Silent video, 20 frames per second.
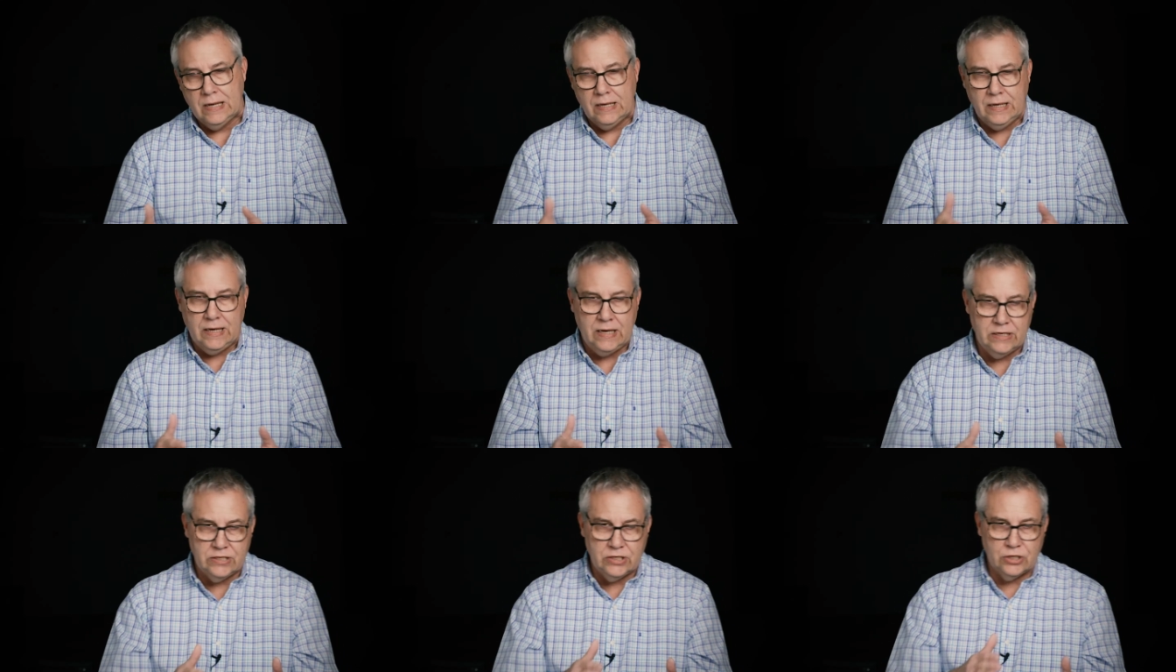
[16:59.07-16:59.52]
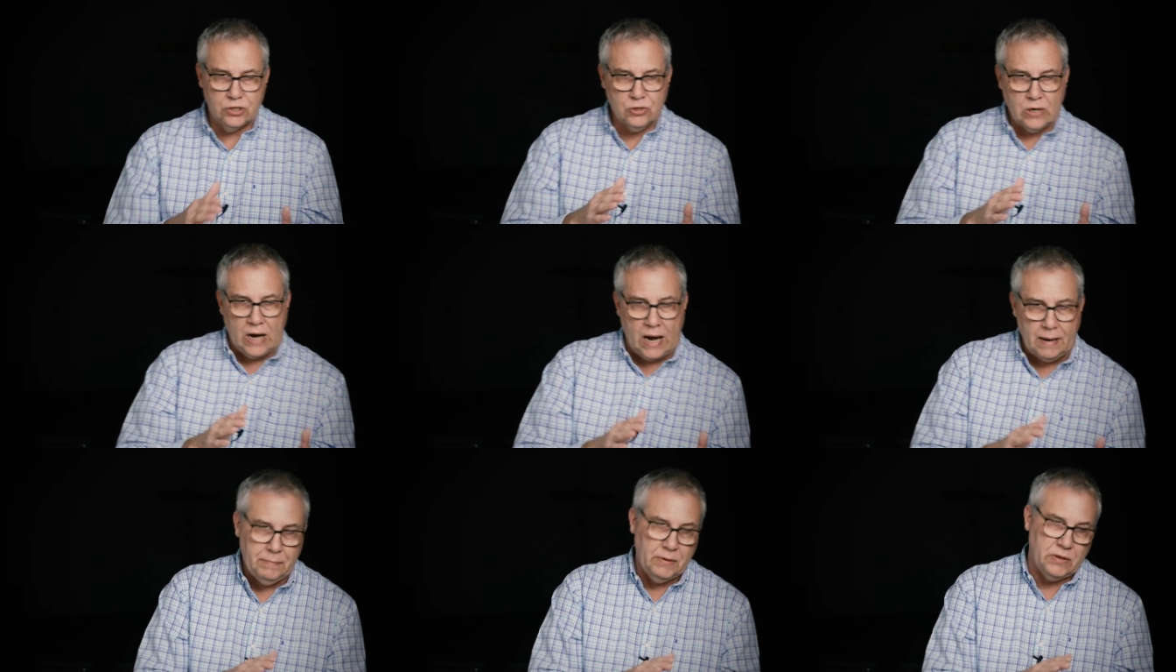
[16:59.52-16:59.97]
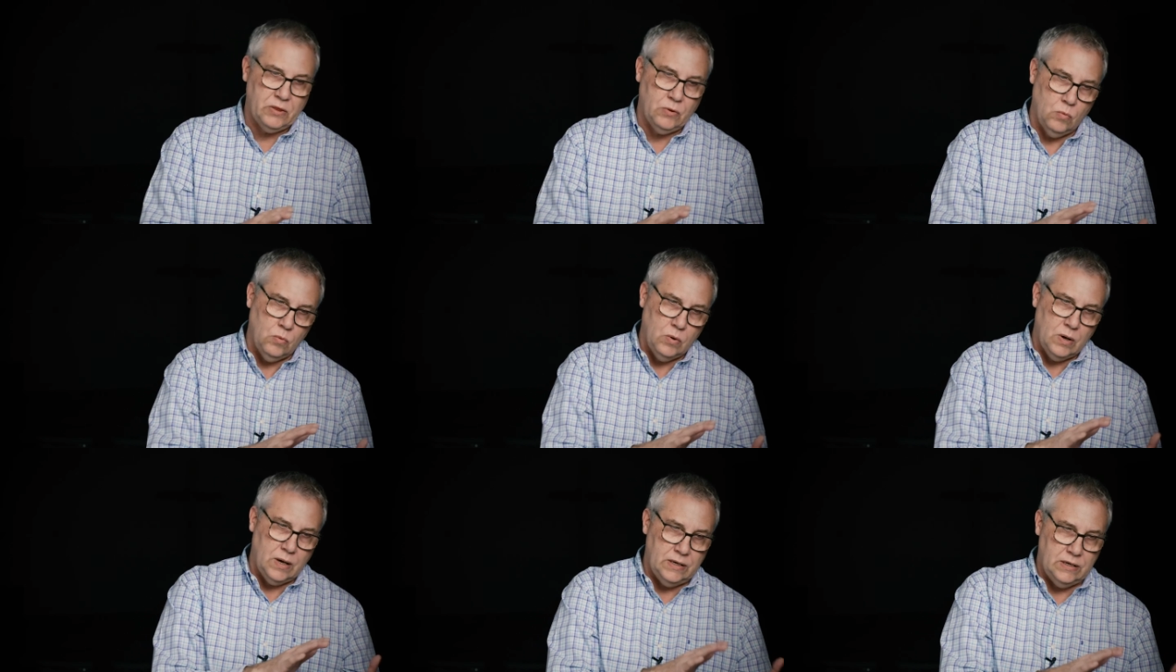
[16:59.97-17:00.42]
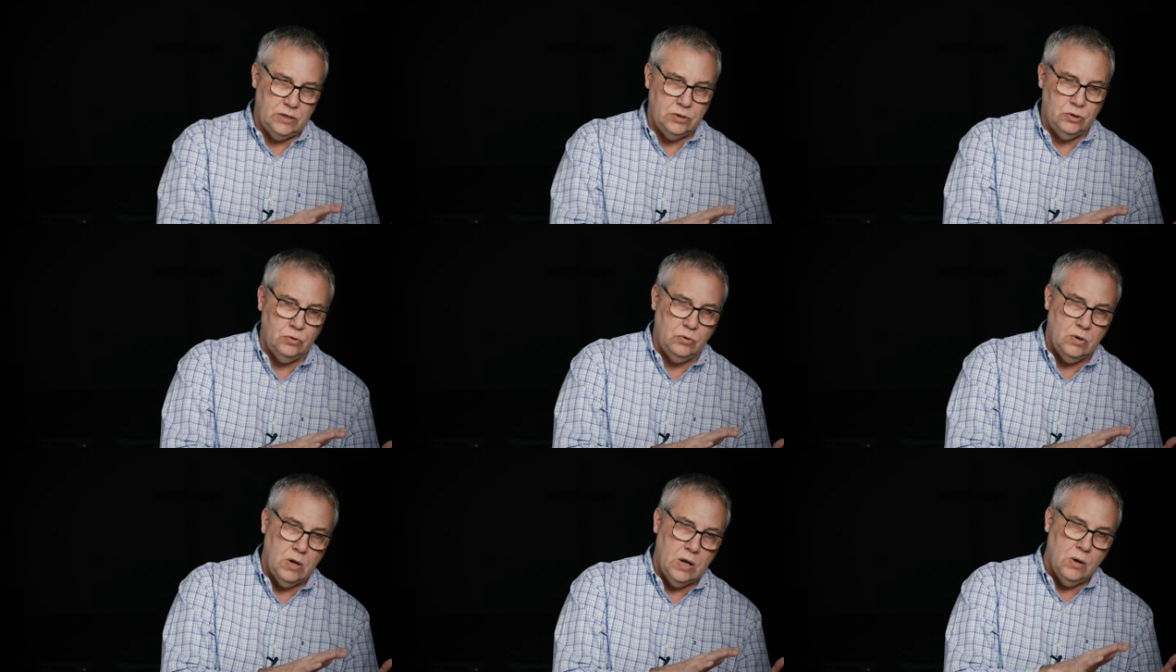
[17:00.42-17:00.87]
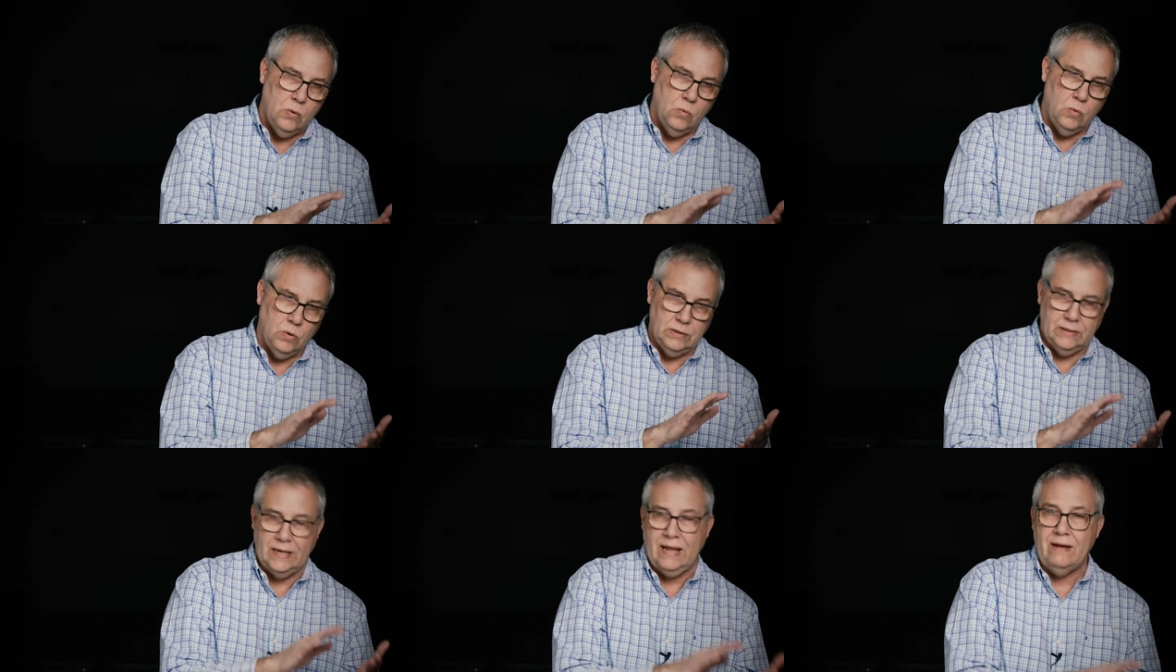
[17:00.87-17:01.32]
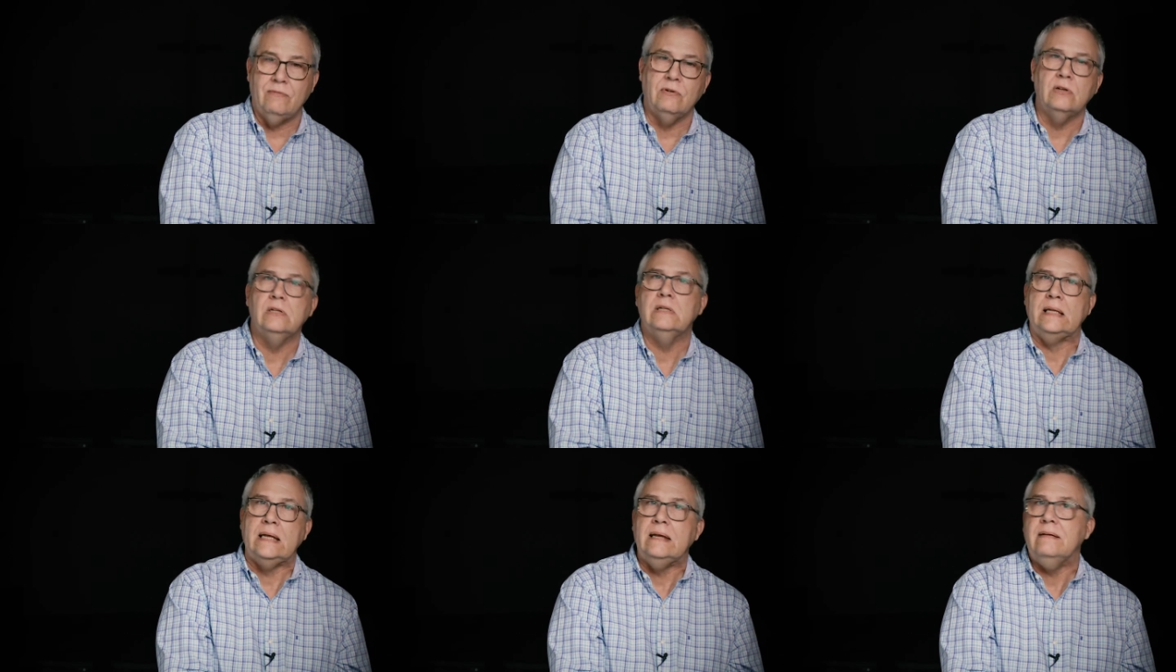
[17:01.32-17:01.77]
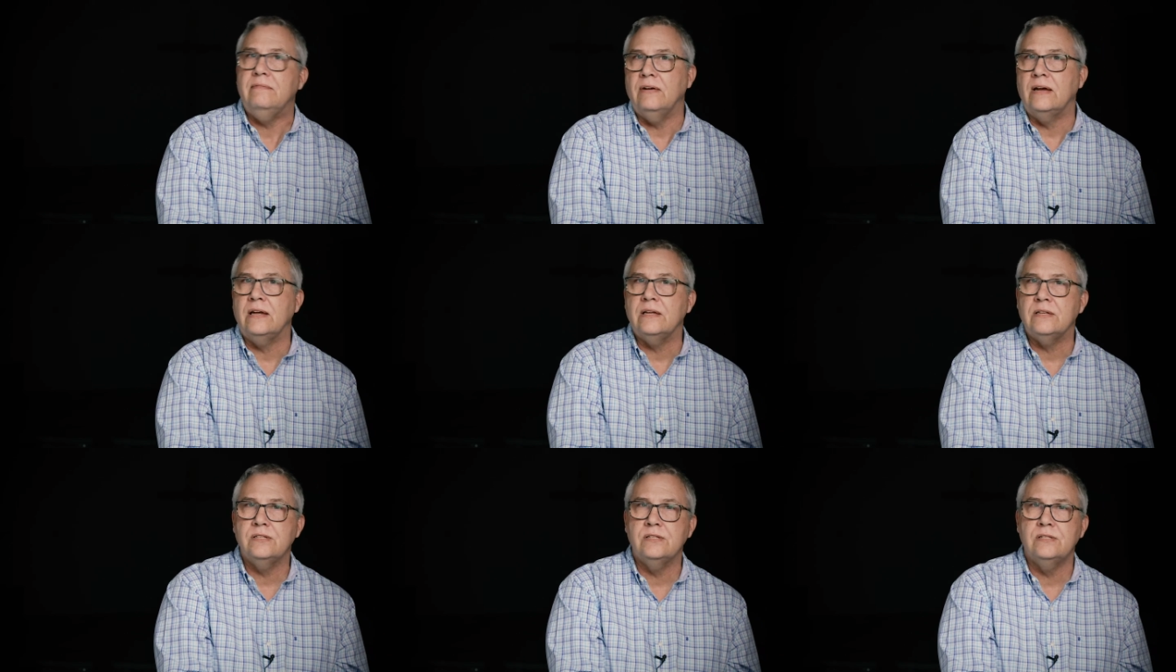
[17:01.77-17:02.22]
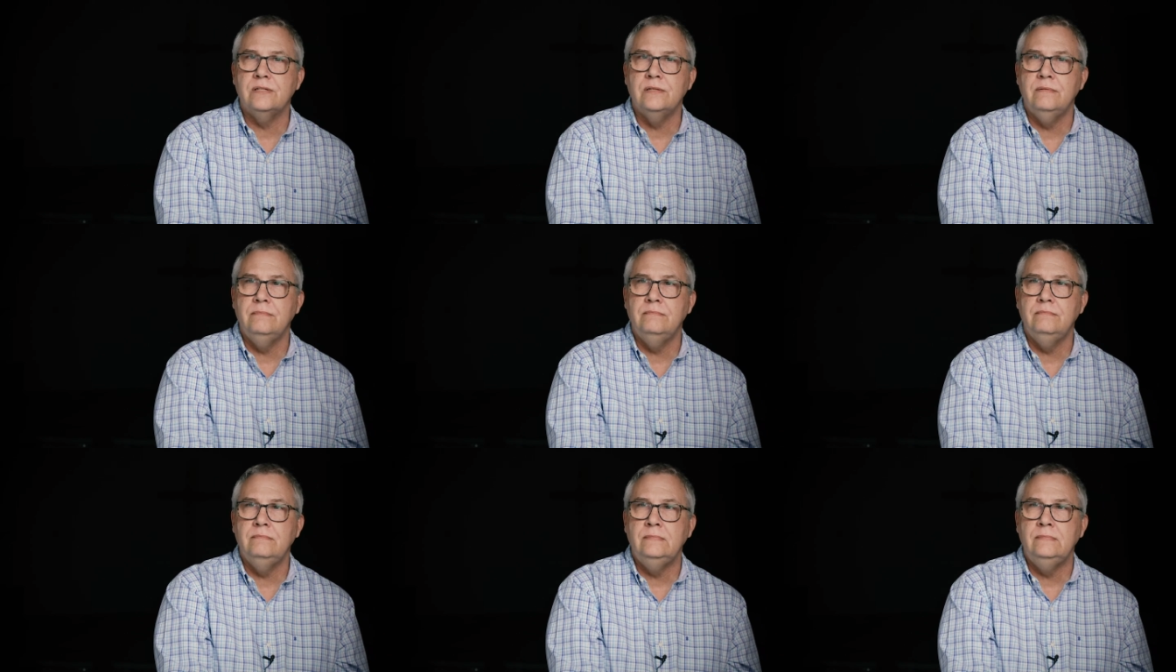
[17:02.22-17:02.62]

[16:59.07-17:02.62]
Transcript: He's described as the one who will never leave us.